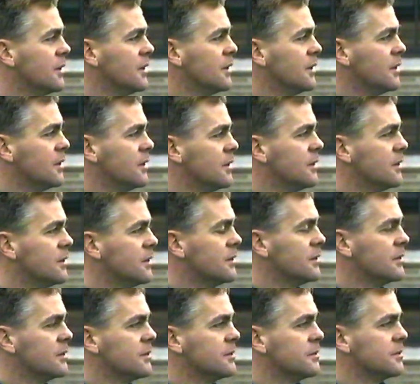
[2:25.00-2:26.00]
Sometimes
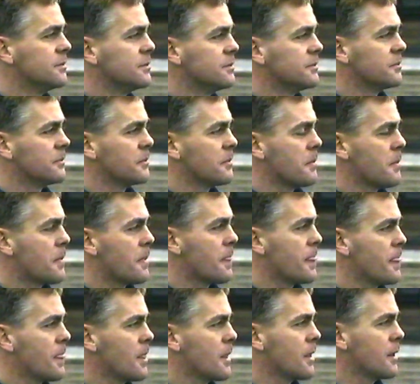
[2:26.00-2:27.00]
you probably get
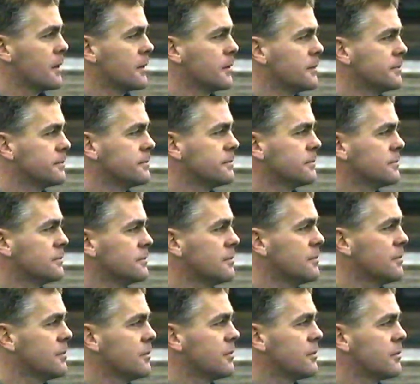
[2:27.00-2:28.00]
blamed for goals that really aren't
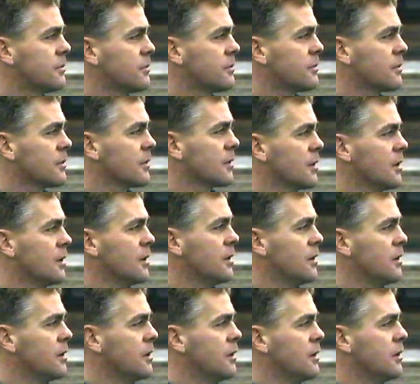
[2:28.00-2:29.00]
your fault, and uh,
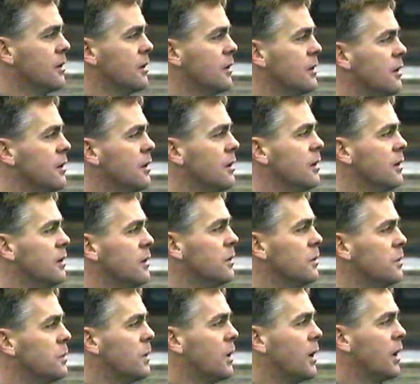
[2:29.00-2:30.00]
might even blame yourself for
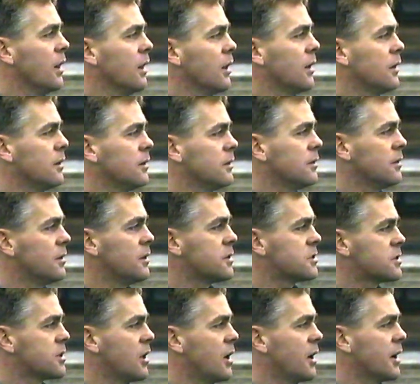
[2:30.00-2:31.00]
well, goals that you really should. It's
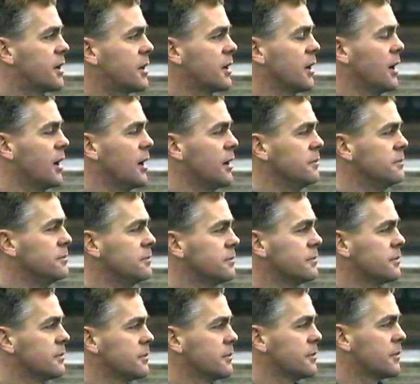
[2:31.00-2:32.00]
shouldn't. like um,
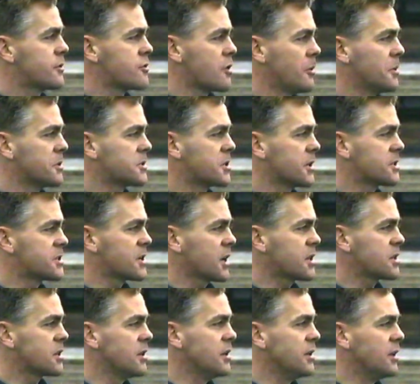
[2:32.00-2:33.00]
Grobler said
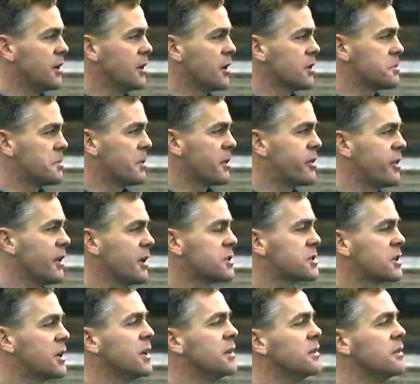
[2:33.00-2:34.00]
Saturday. You know, you got to be
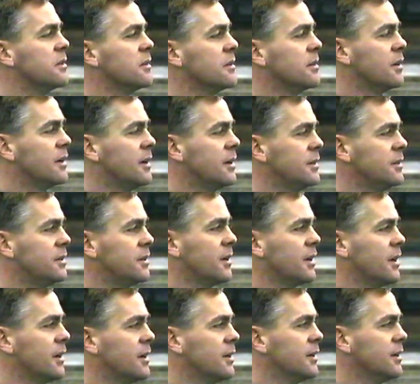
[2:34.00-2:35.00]
thick-skinned,
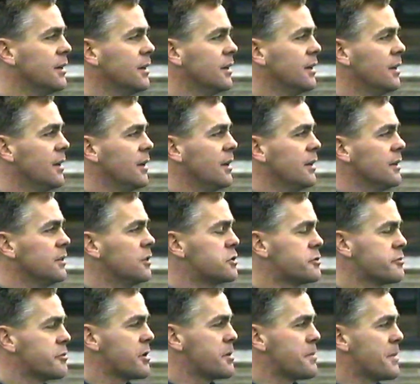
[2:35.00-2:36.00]
and doesn't
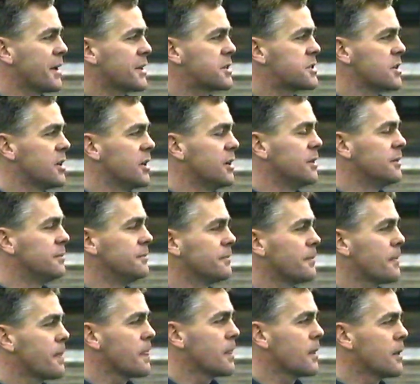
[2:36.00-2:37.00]
really matter,
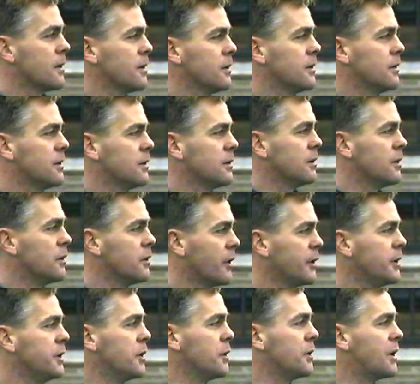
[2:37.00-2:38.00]
although
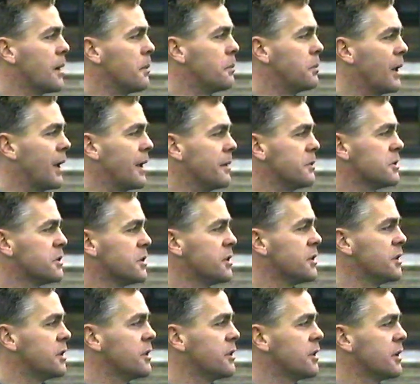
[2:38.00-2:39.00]
you do get blamed,
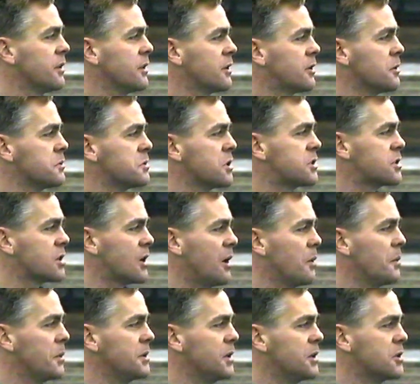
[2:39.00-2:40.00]
there comes a time
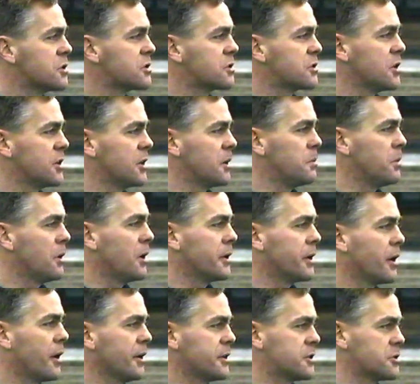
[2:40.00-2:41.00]
when you just turn a blind
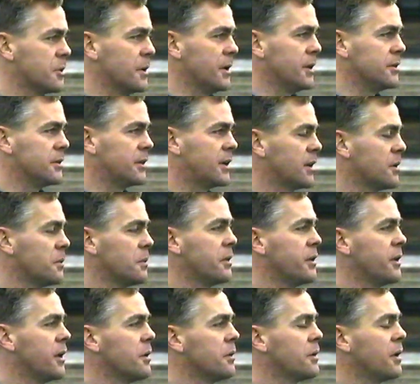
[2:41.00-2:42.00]
eye to it and get on with
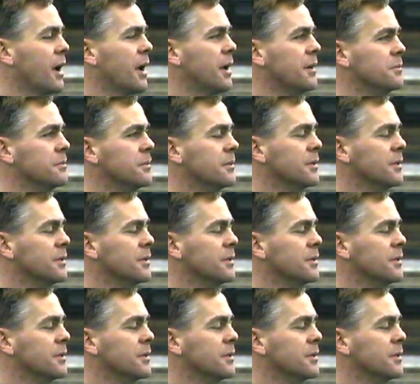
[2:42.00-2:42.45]
your own game.